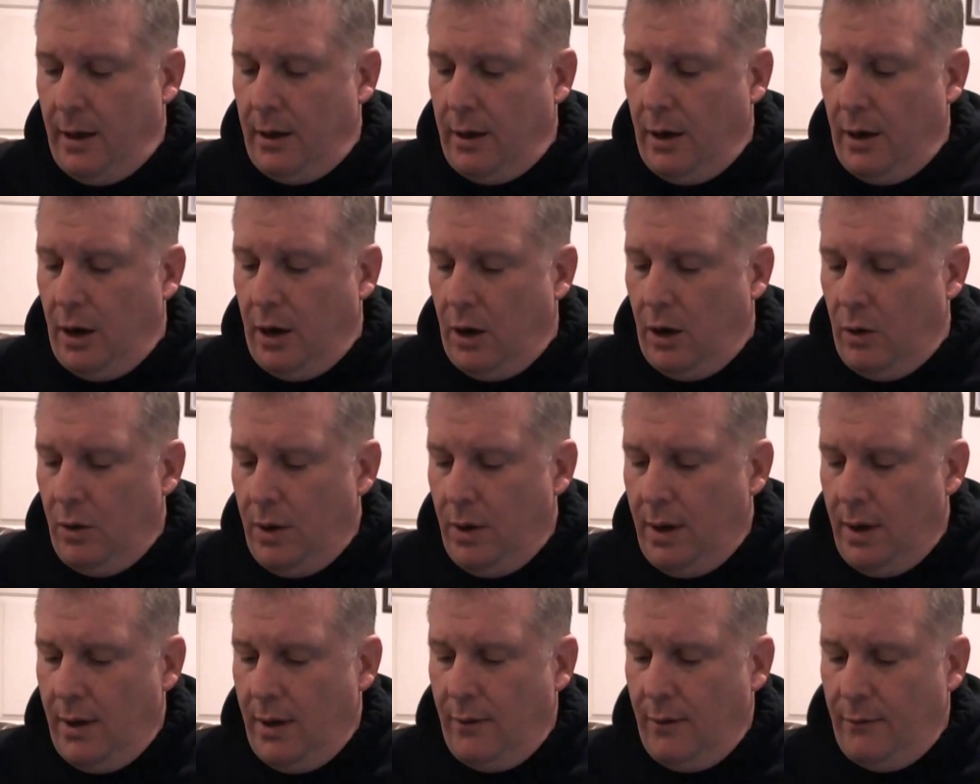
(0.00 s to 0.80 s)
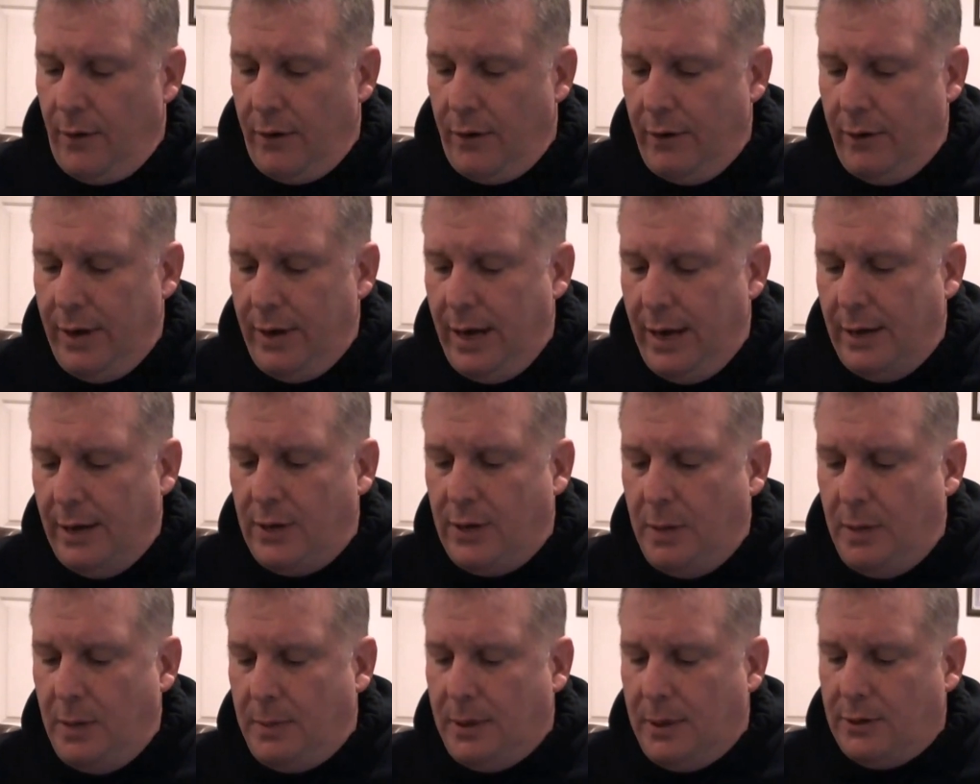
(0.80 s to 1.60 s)
You know, very
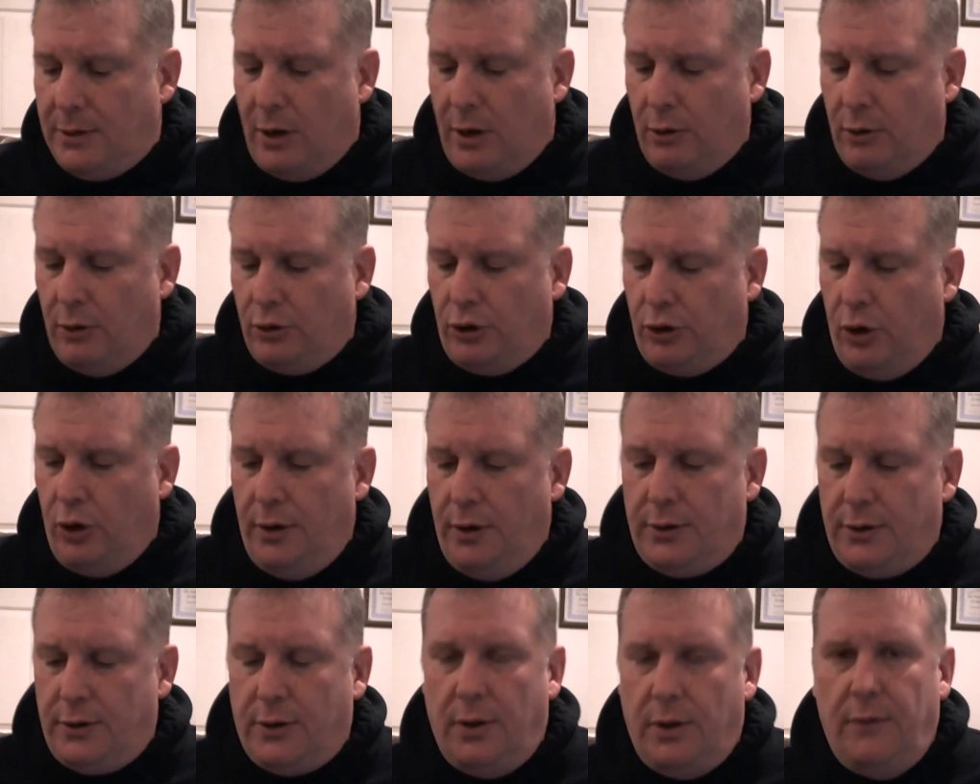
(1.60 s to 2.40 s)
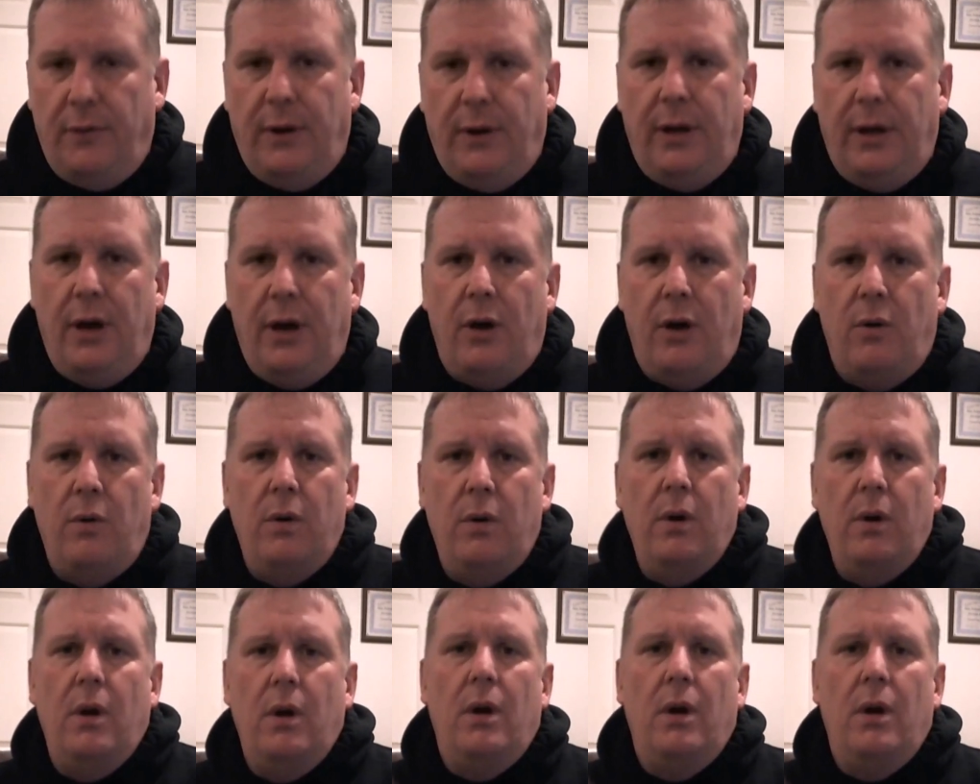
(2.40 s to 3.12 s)
easy because I don't show this on the video.